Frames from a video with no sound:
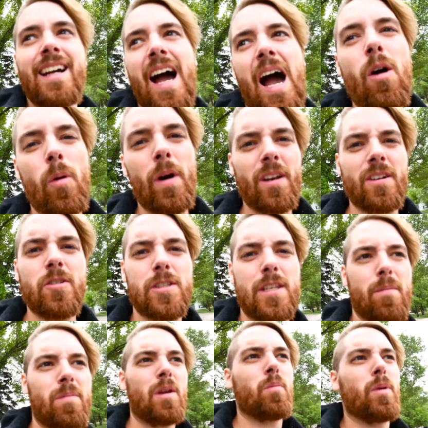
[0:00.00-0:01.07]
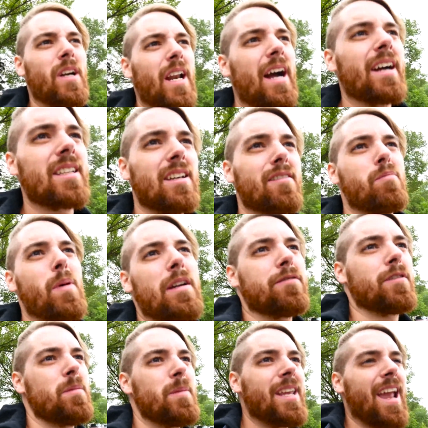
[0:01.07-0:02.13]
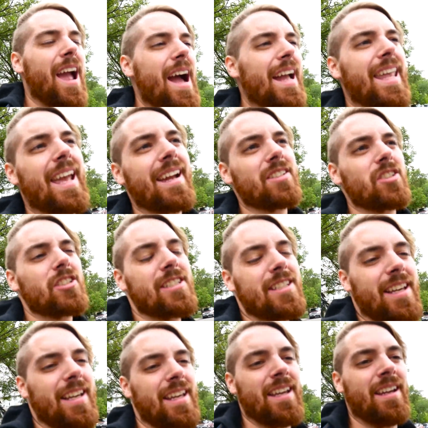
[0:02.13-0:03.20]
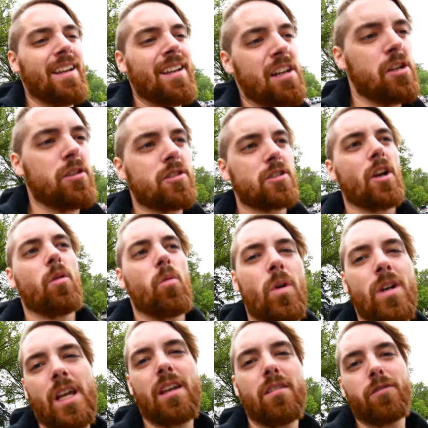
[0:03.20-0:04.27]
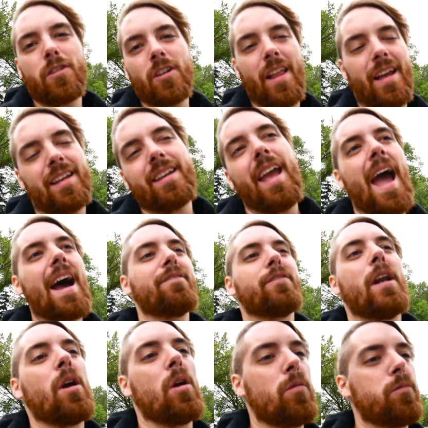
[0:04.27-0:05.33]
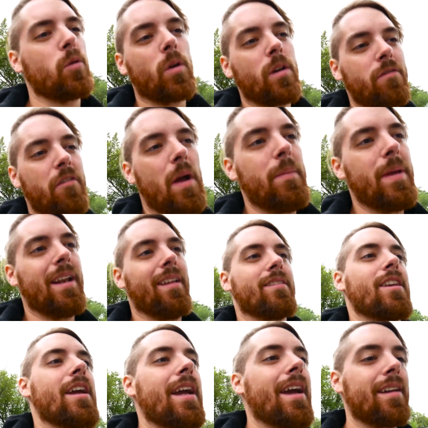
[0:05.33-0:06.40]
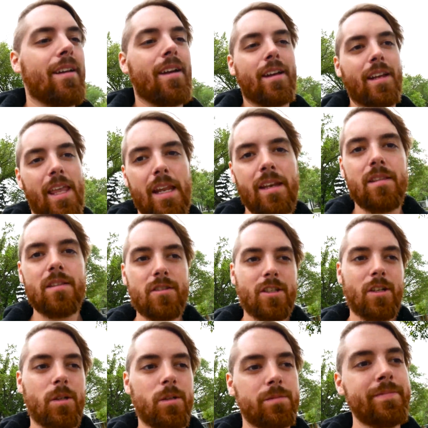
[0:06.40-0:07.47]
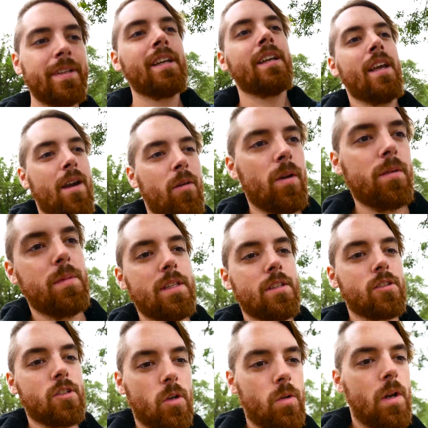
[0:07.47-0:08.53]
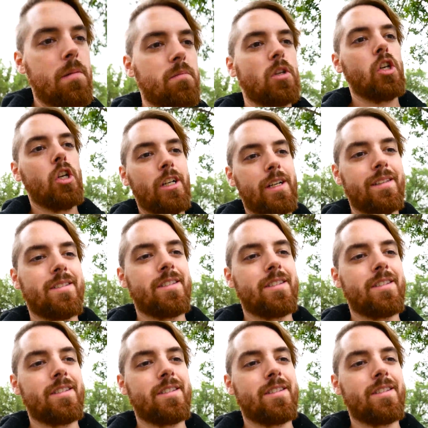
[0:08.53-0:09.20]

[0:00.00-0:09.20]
I want to do something productive, but for me, I can't just like start working for like half an hour, 45 minutes. I kind of got to get in the zone. When I'm in the zone, I'm good.